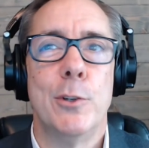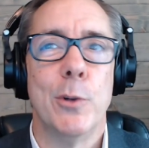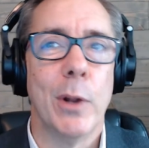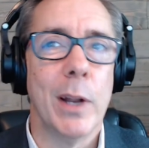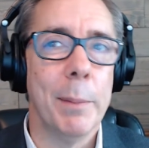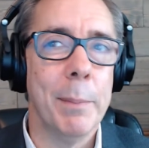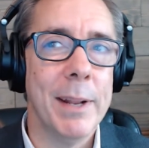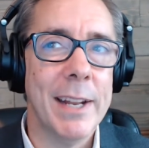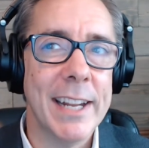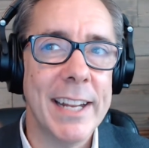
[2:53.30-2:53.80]

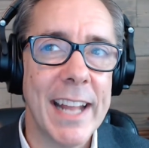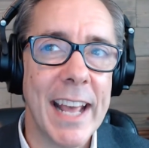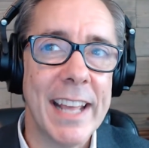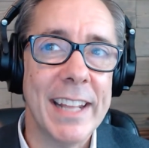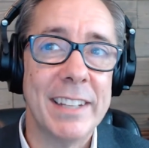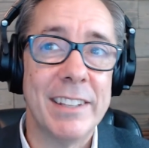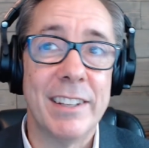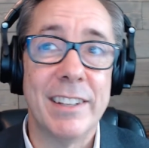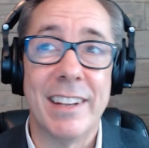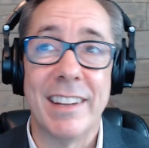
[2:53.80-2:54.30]
Joining me
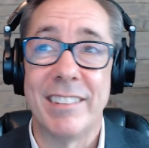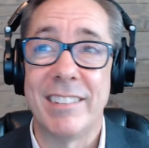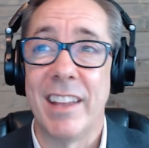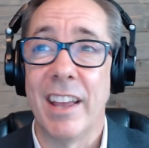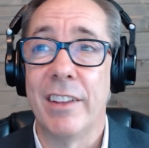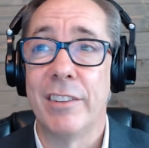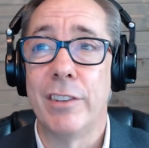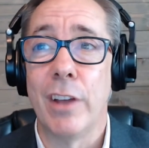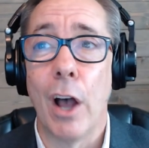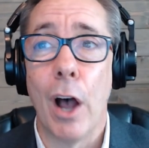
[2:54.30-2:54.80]
today to
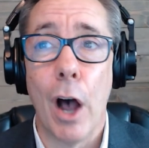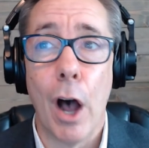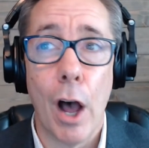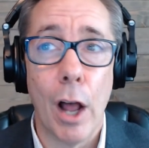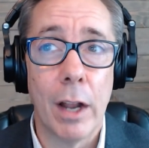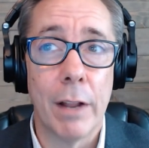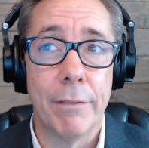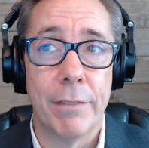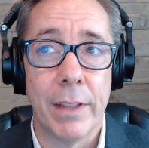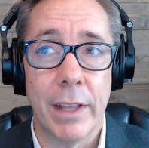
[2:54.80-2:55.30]
discuss
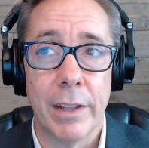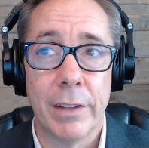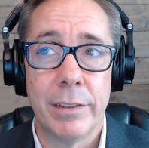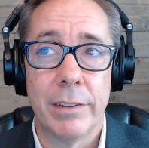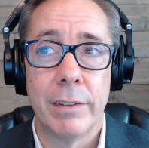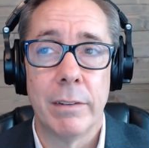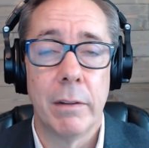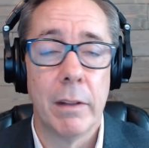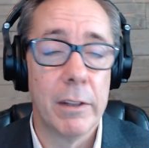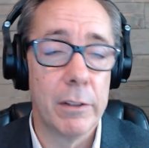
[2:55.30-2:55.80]
all of
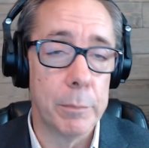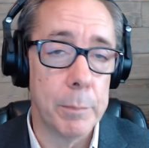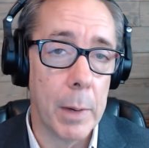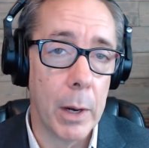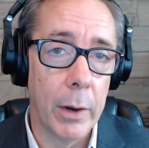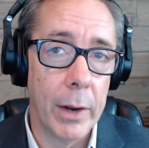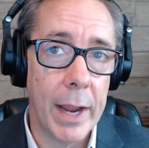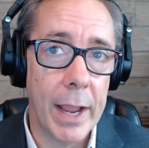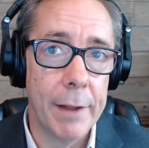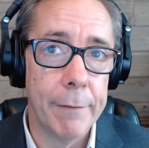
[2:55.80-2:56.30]
this is
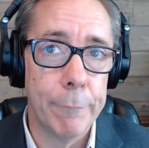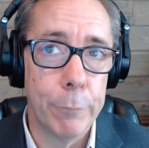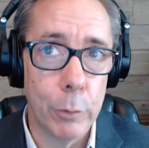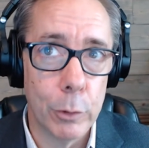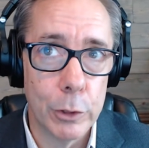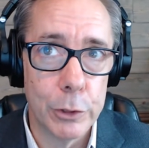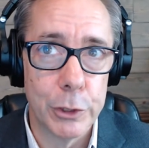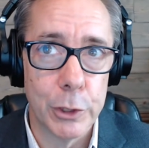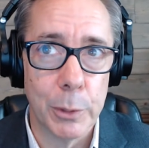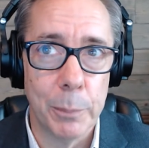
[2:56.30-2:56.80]
Mary Ann
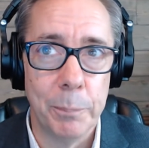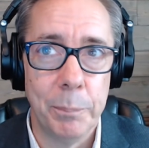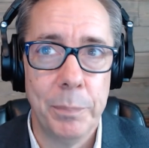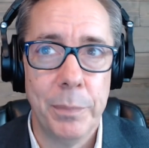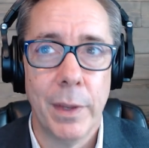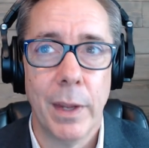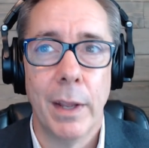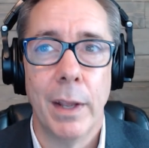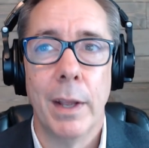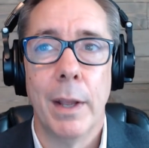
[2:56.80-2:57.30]
Fulgium.
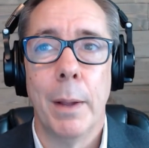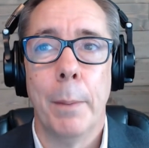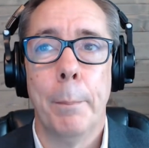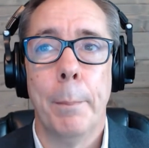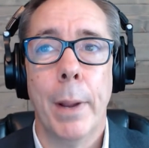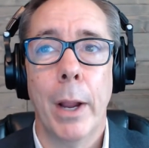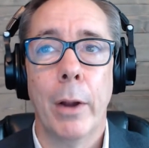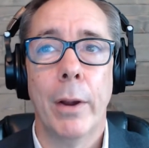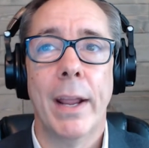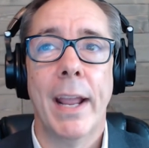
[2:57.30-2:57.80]

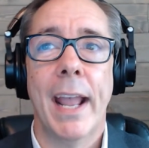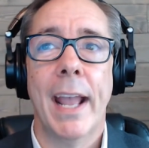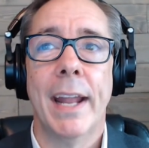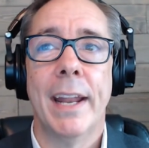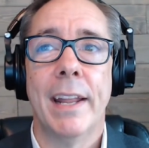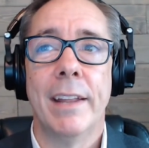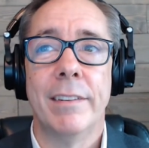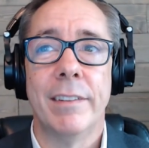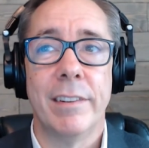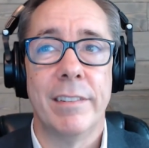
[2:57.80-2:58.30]
Mary
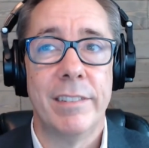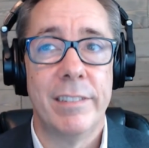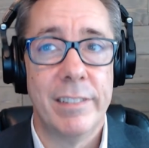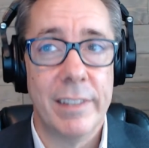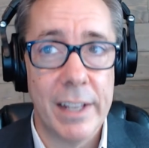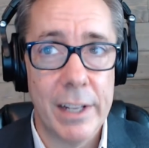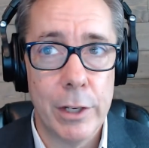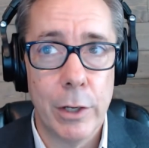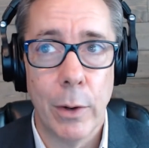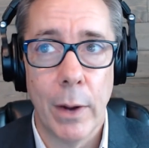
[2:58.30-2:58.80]
Ann is a
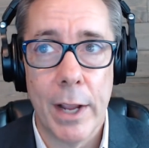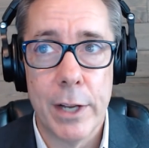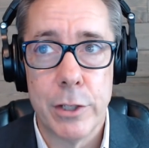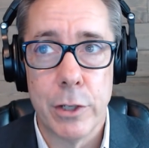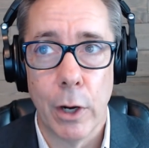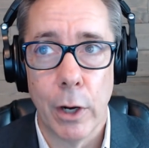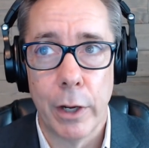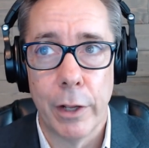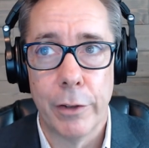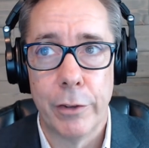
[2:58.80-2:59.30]
senior
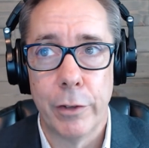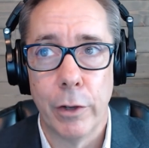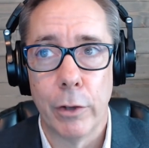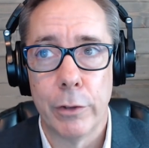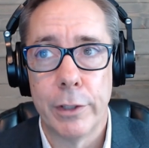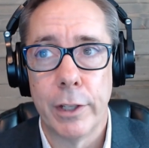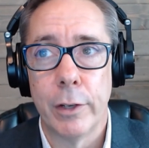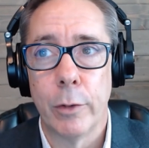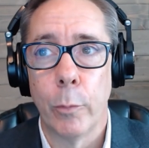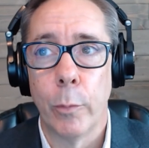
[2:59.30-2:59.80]
HR
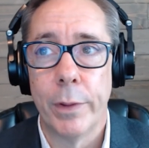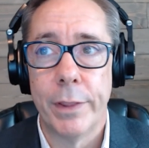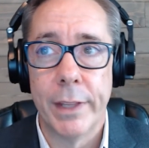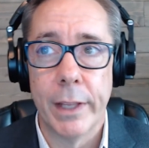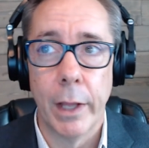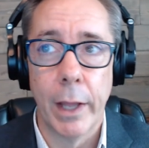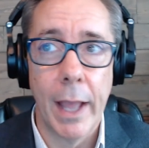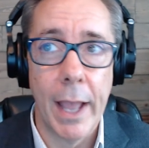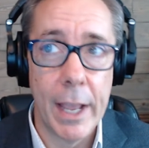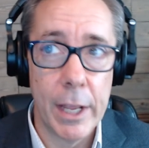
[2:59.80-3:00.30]
consultant with
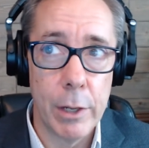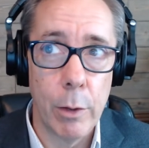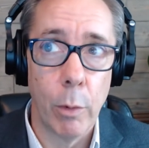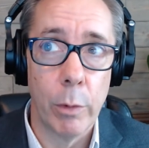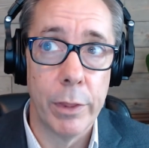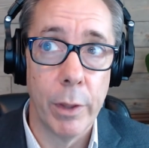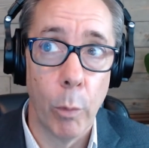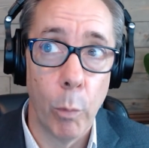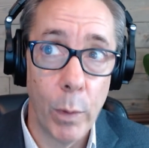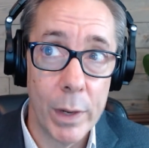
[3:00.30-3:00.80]

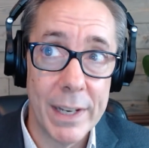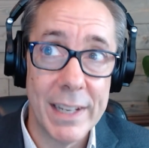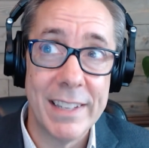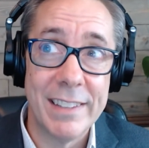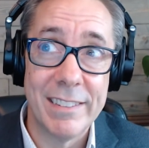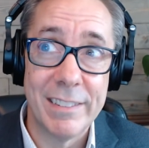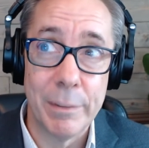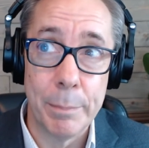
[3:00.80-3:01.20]
the Whitney